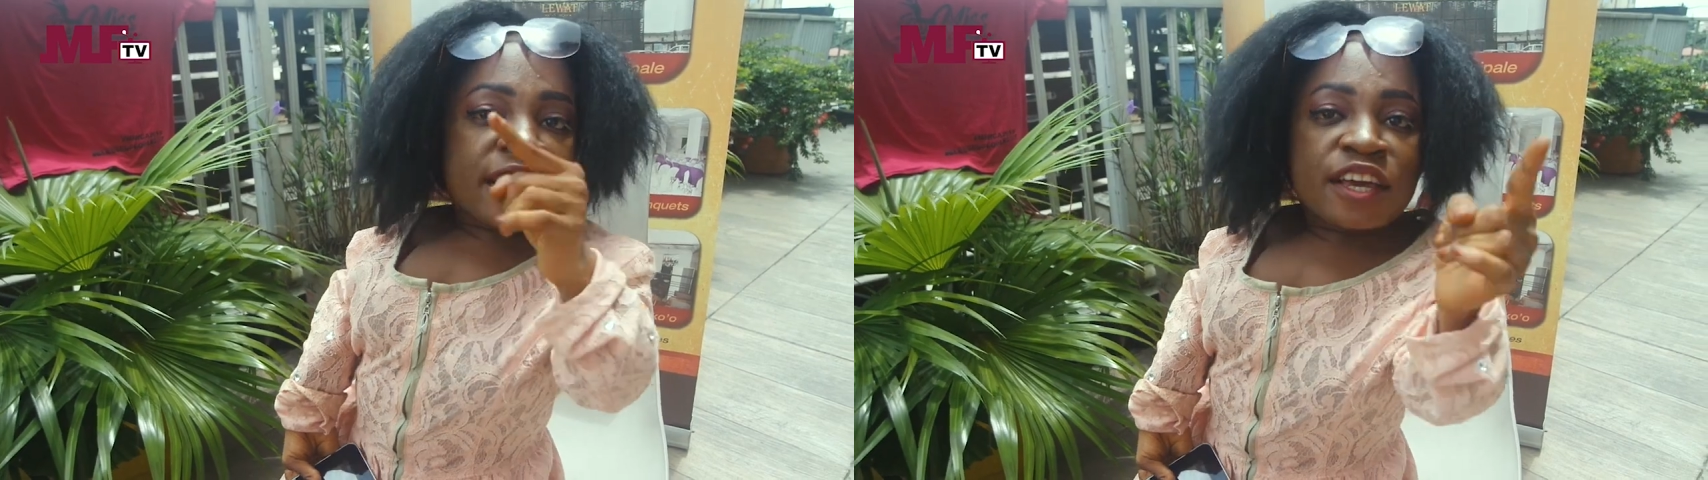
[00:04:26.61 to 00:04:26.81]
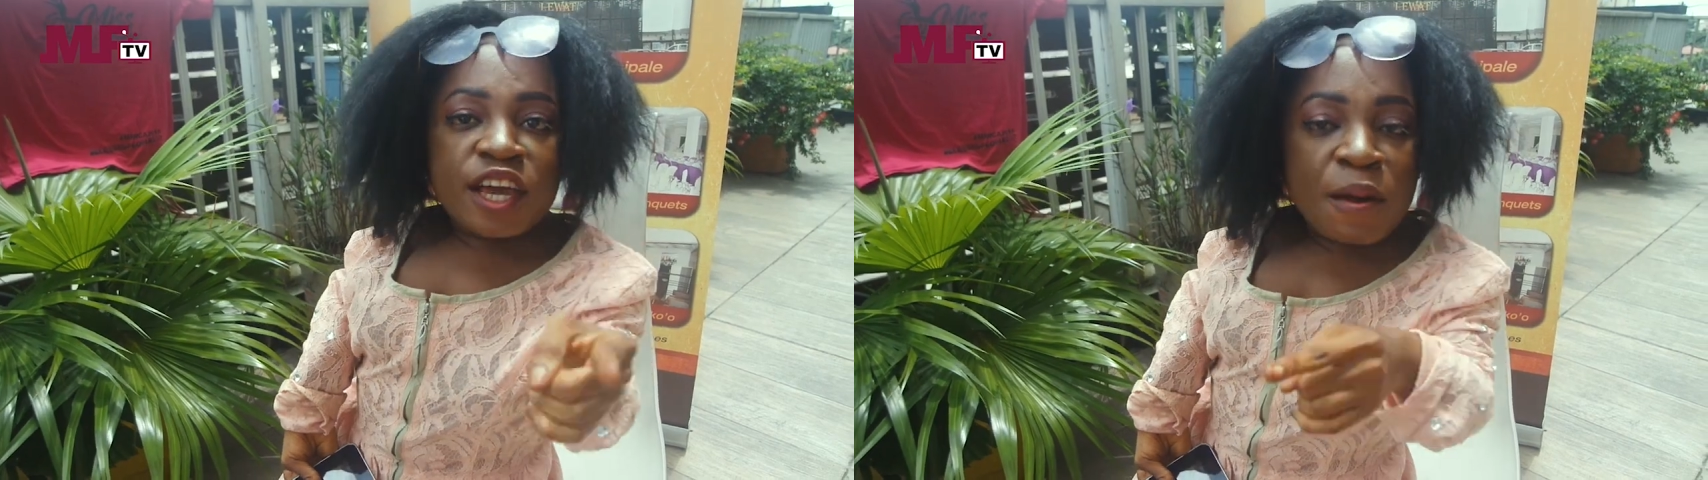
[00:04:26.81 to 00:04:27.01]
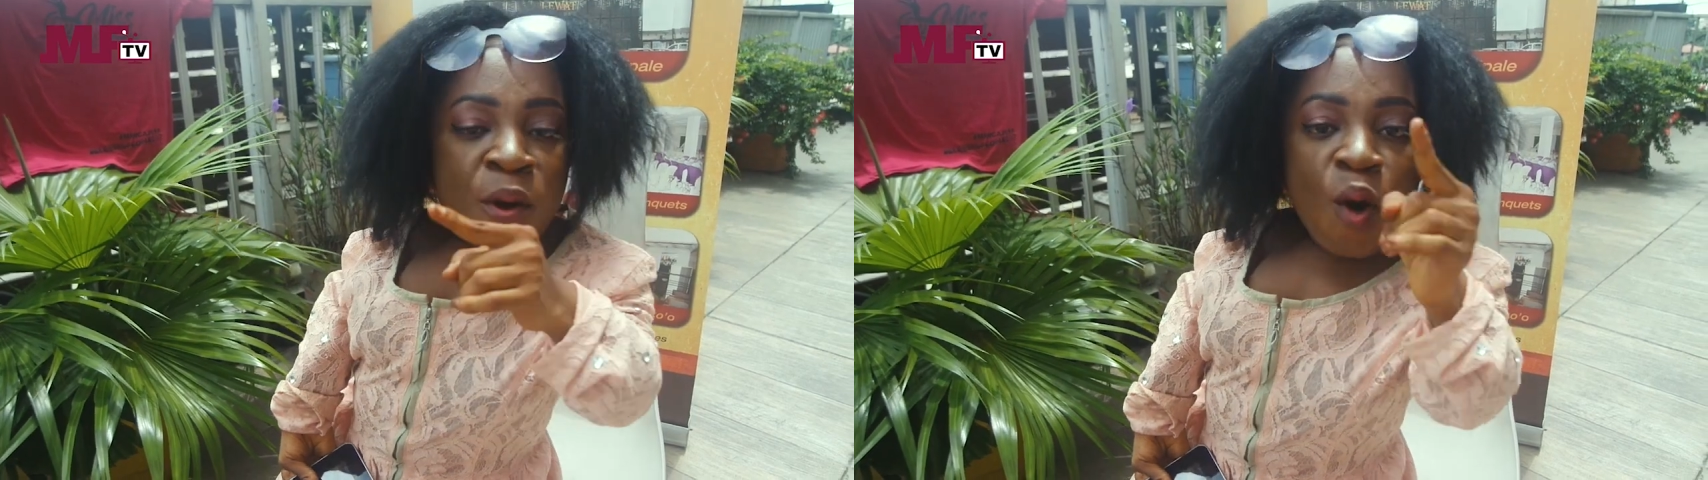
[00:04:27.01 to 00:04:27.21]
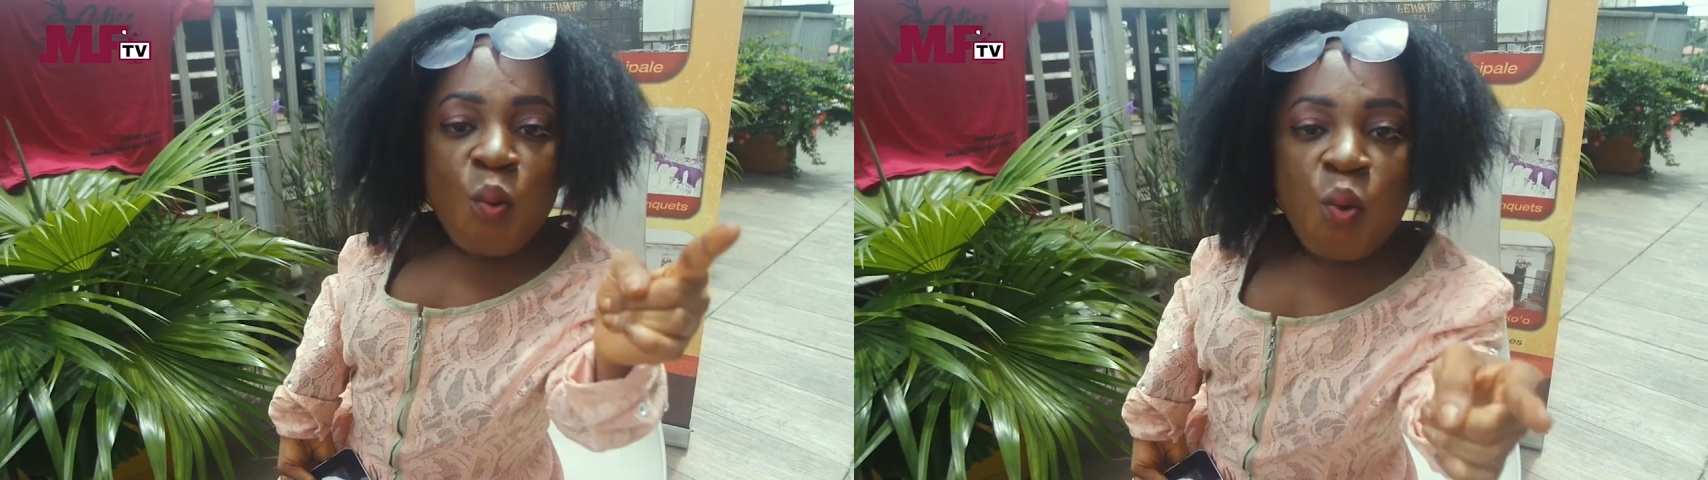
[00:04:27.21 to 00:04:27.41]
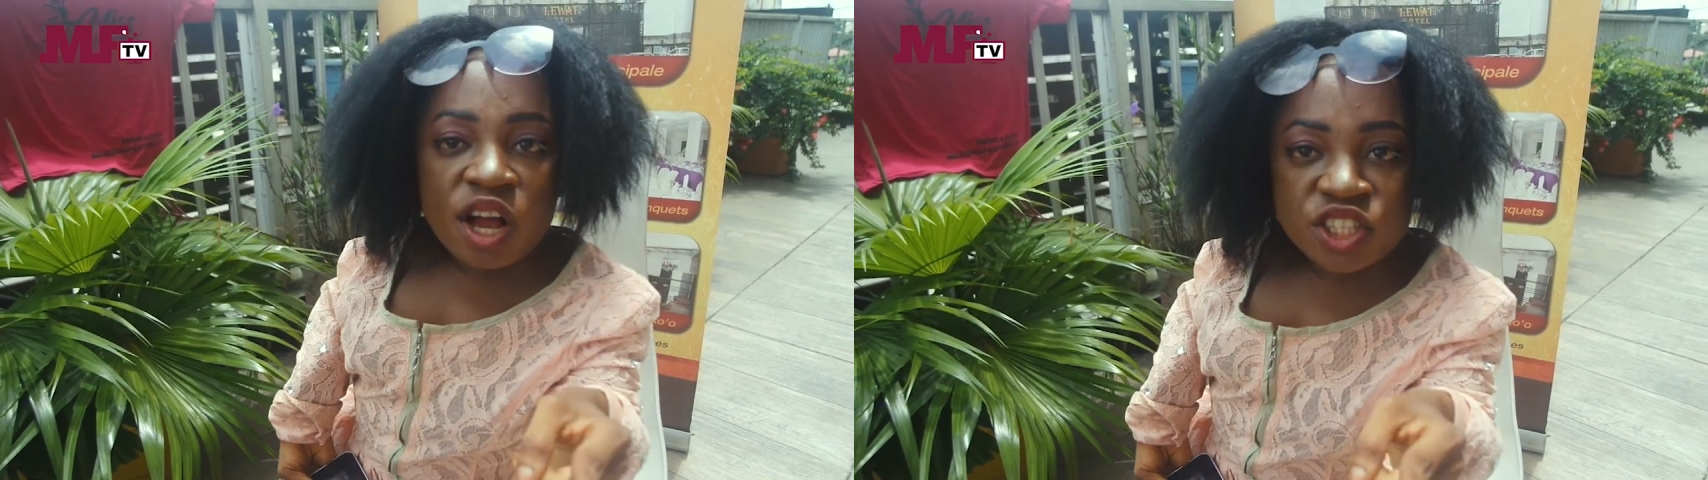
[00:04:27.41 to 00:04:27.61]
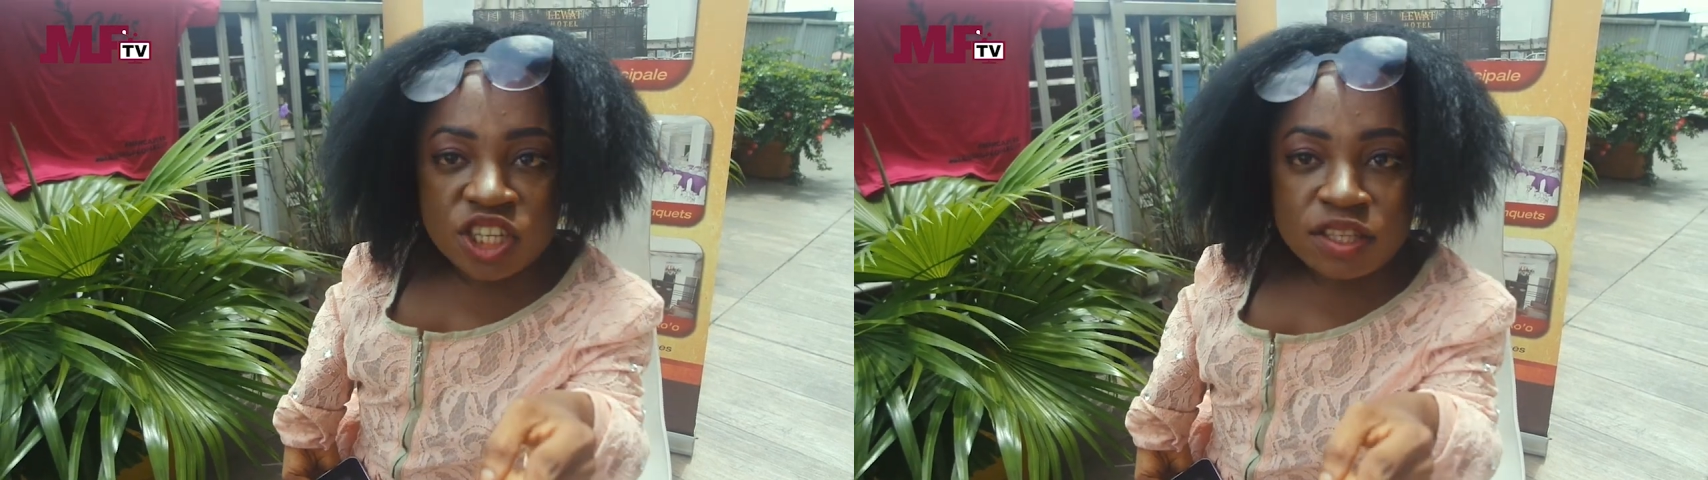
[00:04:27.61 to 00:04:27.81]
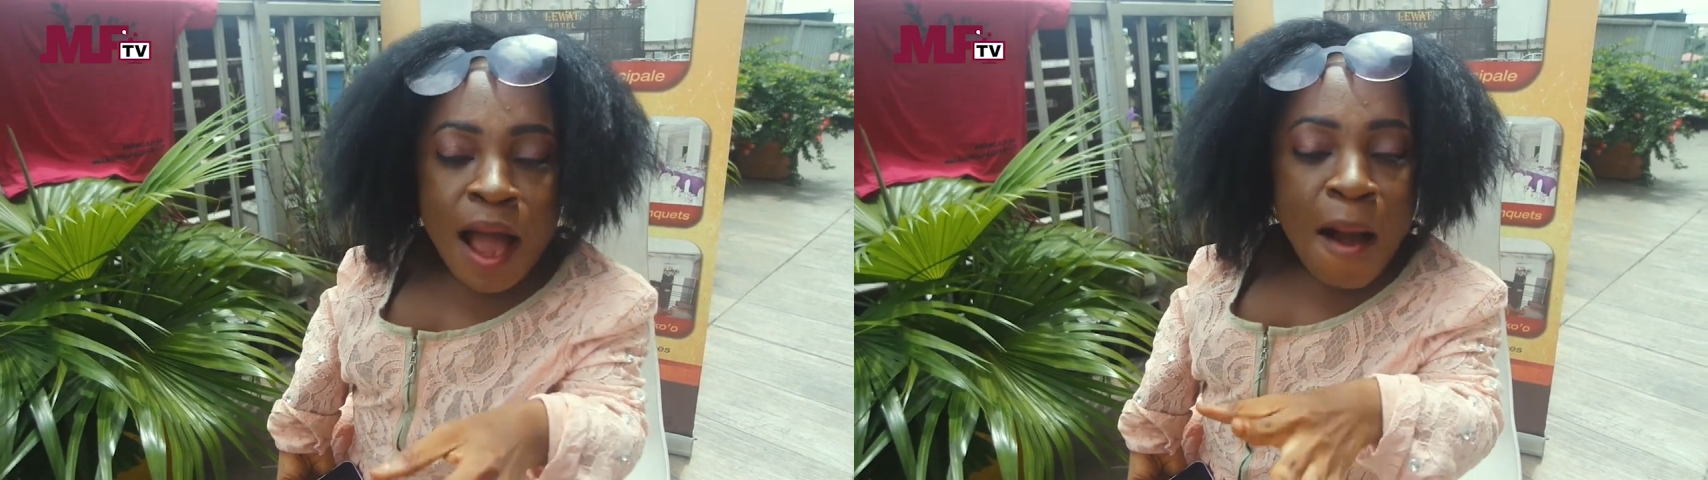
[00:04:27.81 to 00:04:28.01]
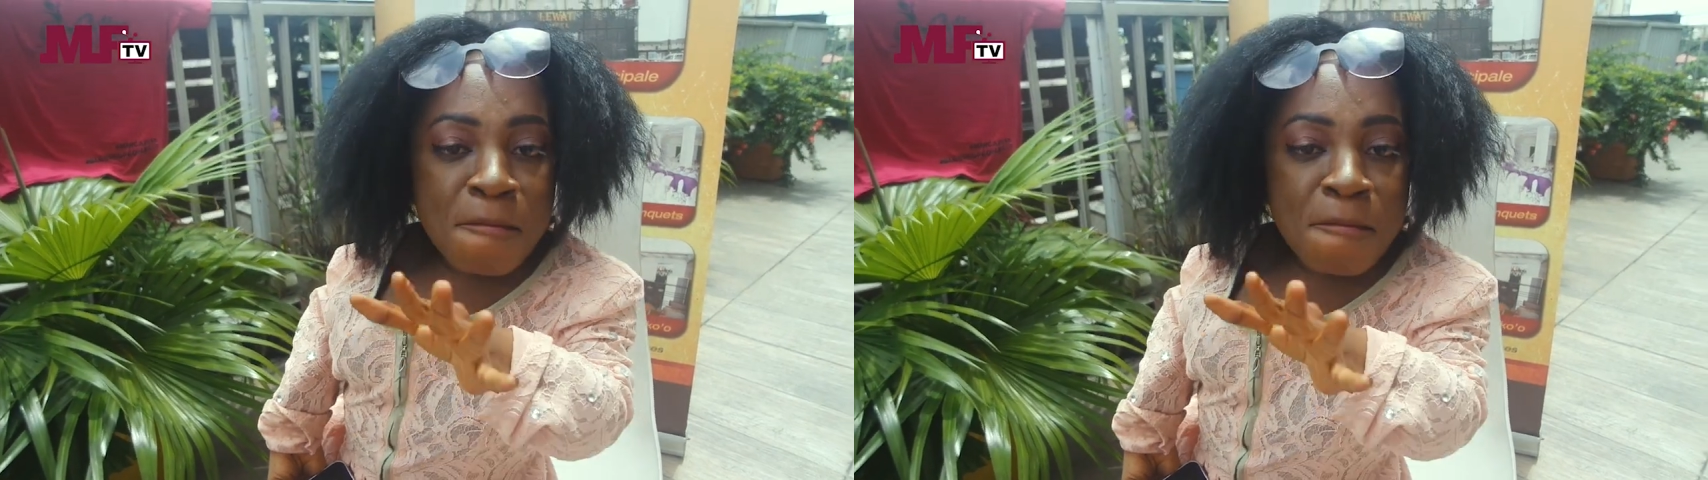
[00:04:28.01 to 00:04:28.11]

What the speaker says: Keep watching